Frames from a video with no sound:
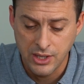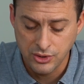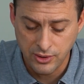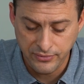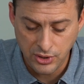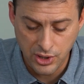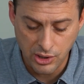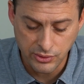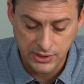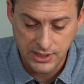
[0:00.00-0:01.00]
So if you
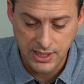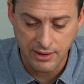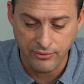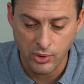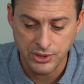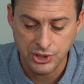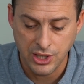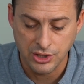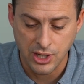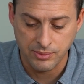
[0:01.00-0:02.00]
don't see that voice
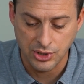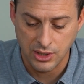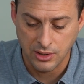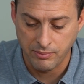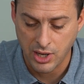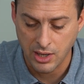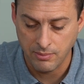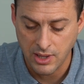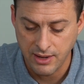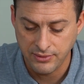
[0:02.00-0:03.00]
change option at the
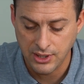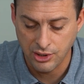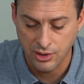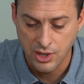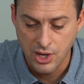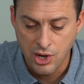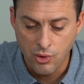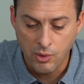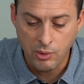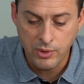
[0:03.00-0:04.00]
bottom left here, what